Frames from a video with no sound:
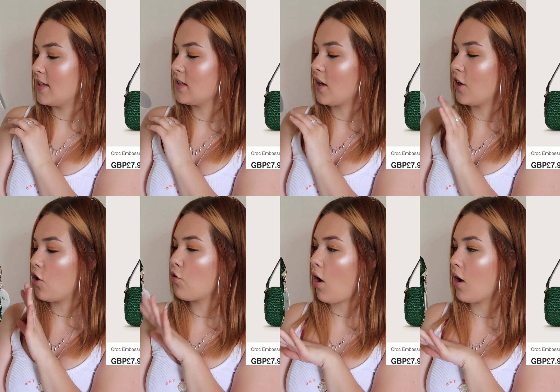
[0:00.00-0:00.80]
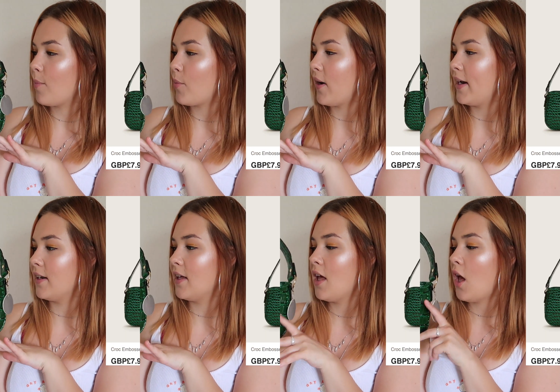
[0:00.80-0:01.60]
It's like a croc
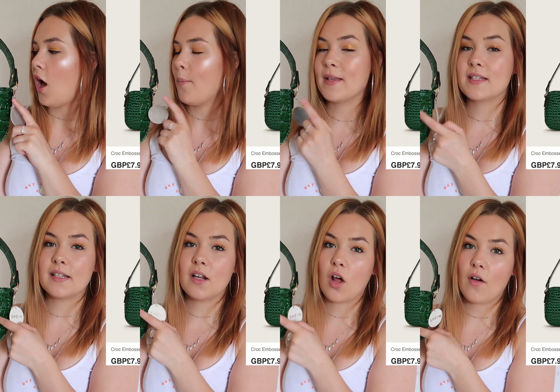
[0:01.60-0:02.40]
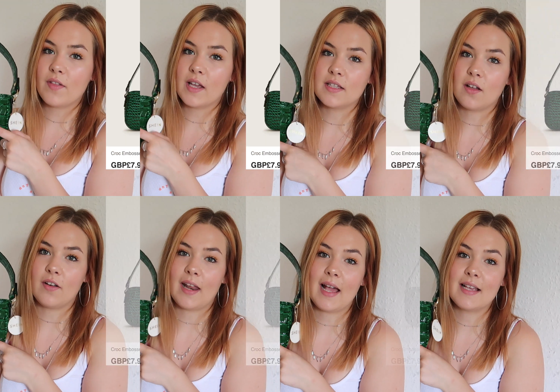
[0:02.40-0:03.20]
print. I've been seeing a lot of these
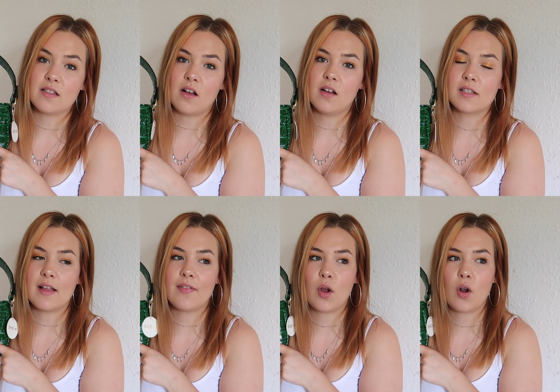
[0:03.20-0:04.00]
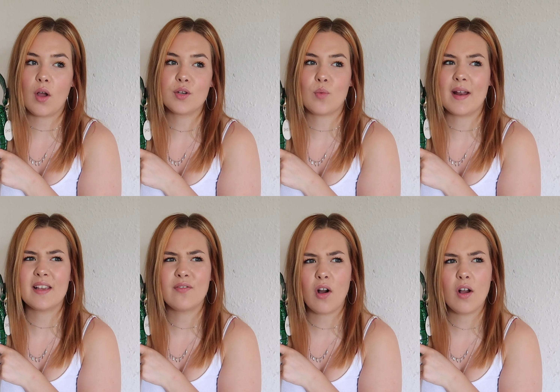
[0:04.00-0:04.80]
on ASOS, and they're like
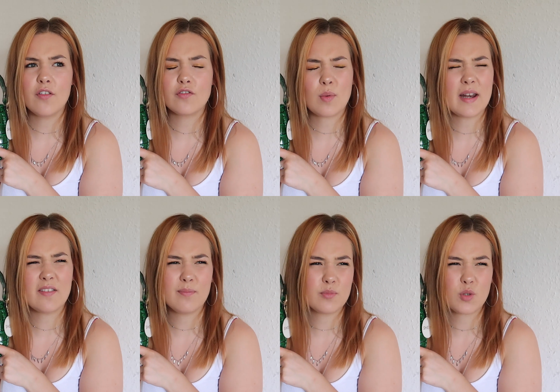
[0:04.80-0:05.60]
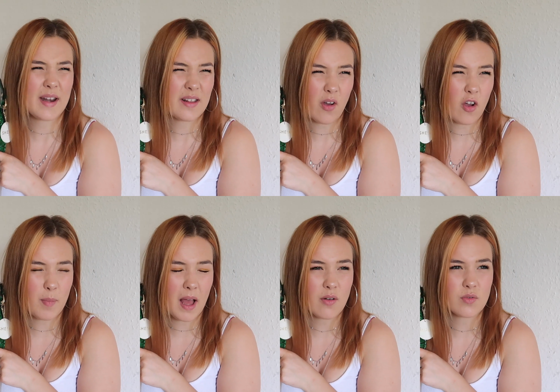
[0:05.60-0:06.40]
£25
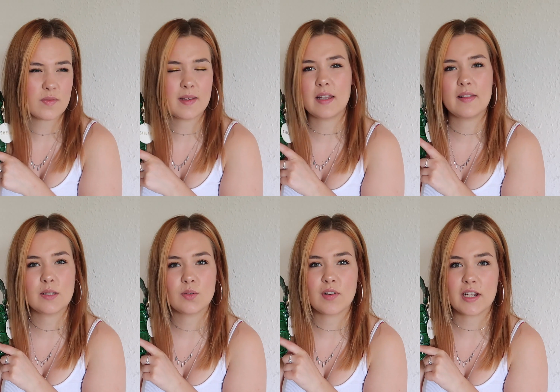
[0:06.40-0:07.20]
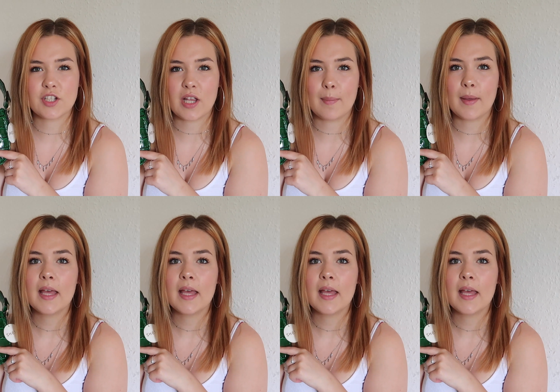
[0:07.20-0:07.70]
or something, and this is really cheap.